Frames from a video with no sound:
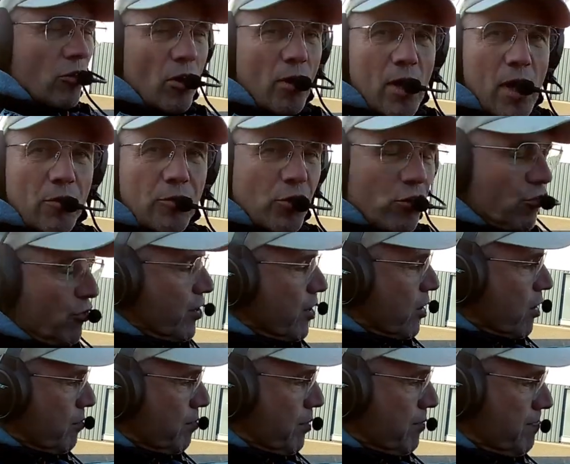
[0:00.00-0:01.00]
So after
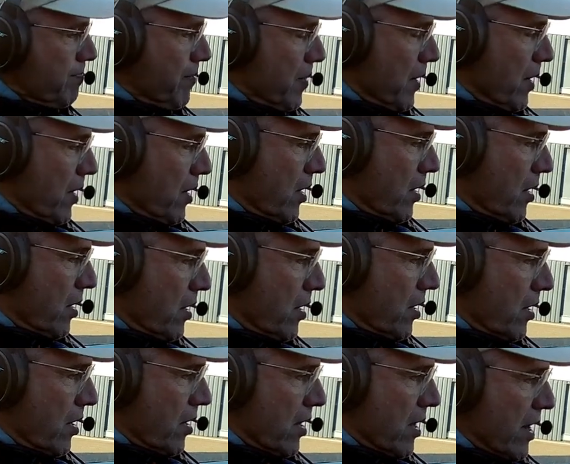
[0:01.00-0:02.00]
startup,
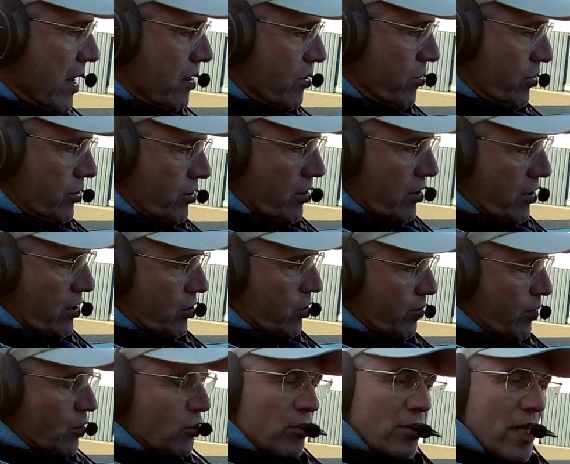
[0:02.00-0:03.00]
I just
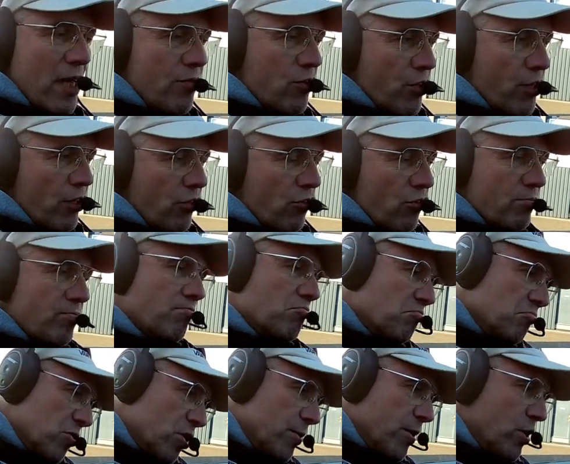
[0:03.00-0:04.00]
switch on the avionics,
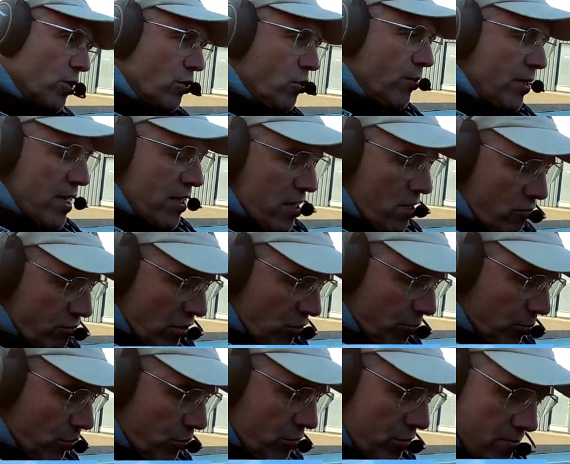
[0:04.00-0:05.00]
switch on the radio
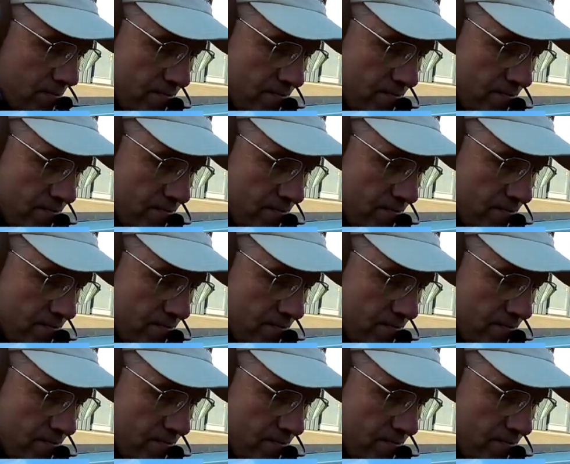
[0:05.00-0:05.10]
transponder,